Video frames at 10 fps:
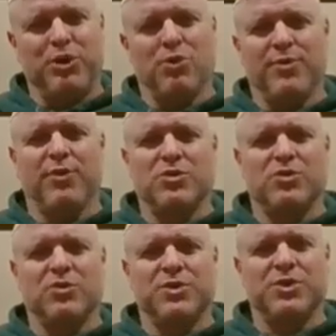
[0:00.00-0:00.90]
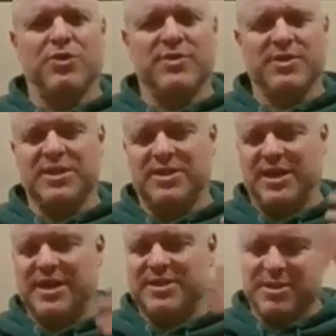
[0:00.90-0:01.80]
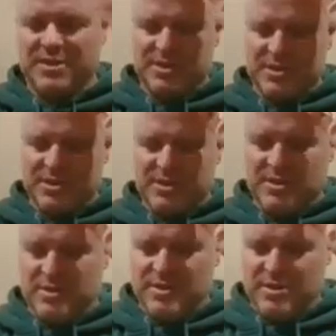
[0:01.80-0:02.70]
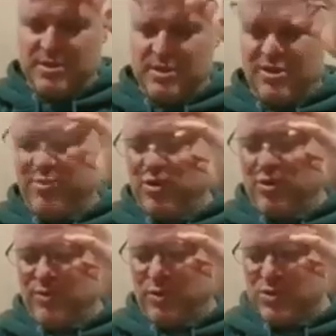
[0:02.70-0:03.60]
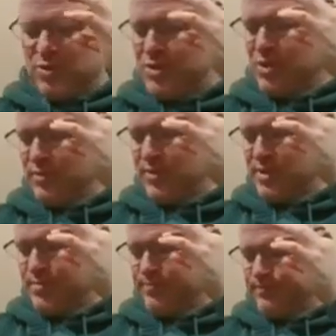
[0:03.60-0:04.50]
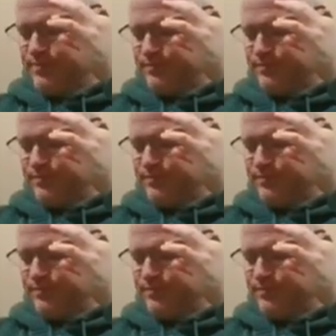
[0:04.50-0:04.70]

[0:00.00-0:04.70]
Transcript: pure devotional service. That's the essence of pure devotional service.